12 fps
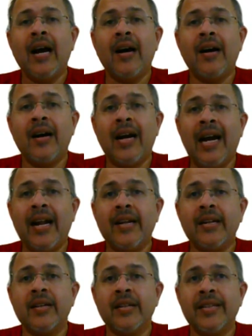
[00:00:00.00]

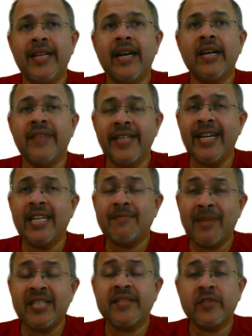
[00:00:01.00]
and they are very
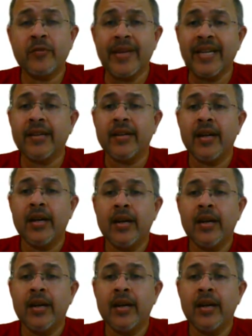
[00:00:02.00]
expensive to make.